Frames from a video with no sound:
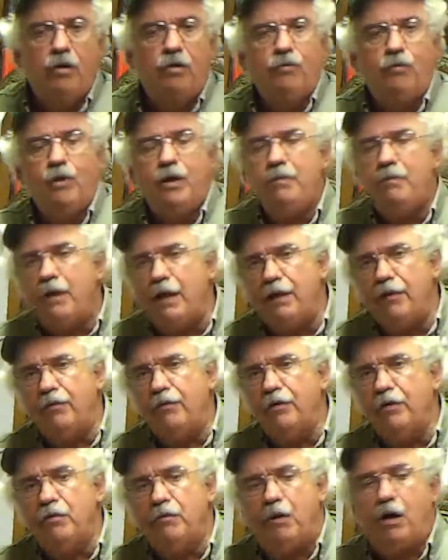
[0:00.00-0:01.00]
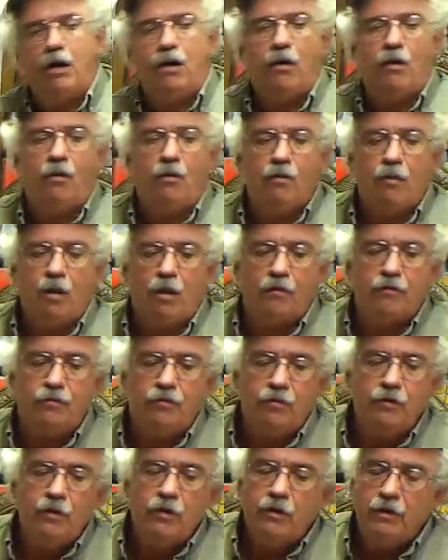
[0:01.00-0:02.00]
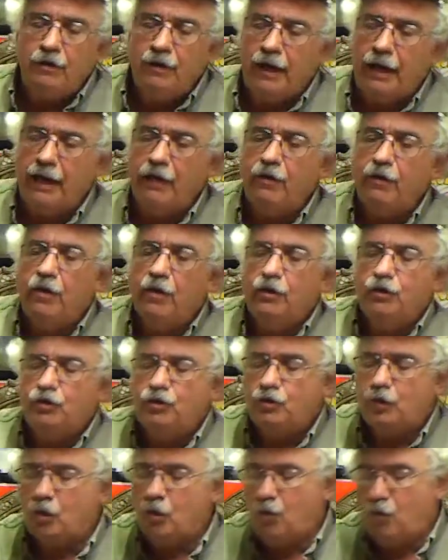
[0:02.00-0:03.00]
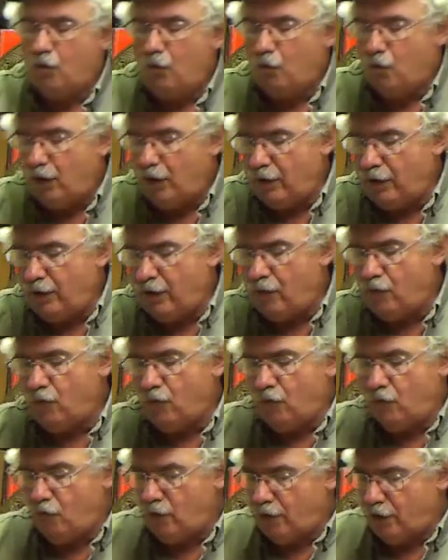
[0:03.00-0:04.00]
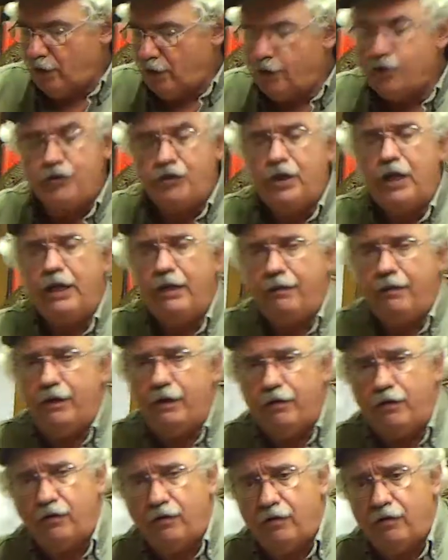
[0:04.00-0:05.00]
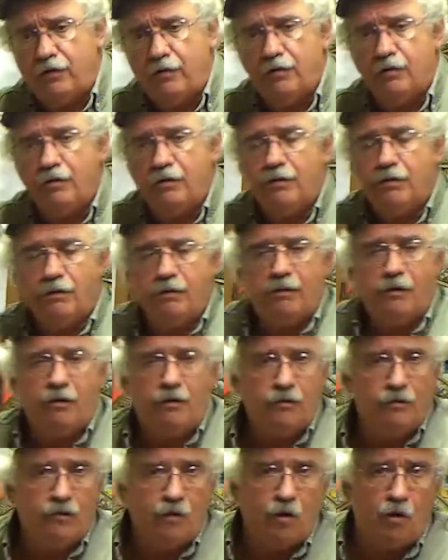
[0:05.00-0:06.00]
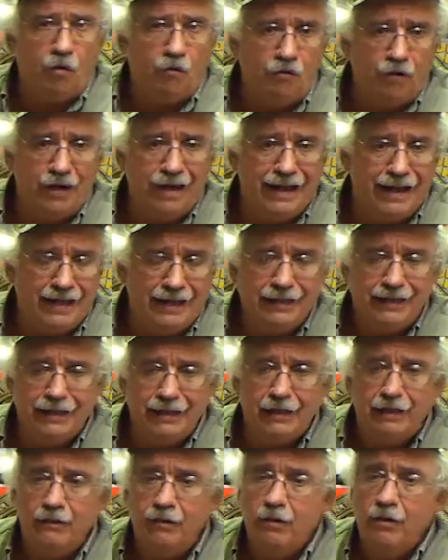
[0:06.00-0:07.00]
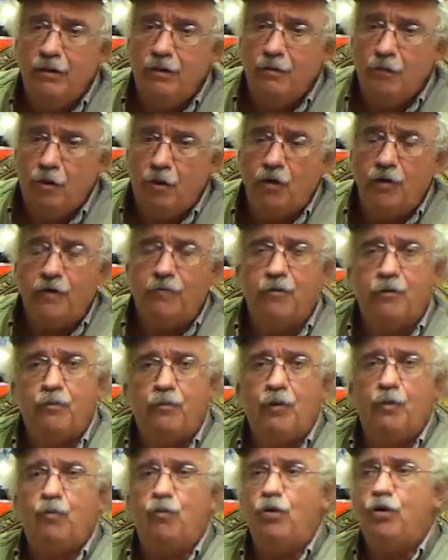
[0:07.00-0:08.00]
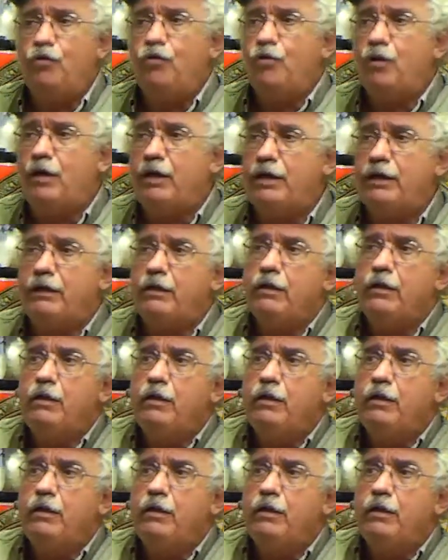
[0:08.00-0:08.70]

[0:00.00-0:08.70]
rebounding the ball, a lot of that. So, and we understand this on the COVID-19 part of it, but we're trying,